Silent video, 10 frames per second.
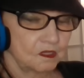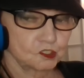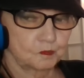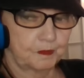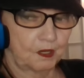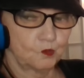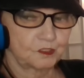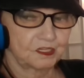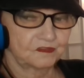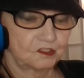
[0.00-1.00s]

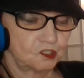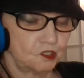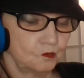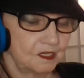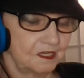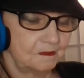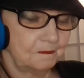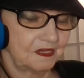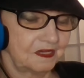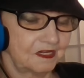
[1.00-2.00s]
spoke at the
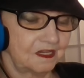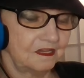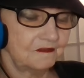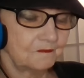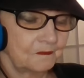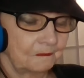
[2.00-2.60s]
UN meeting,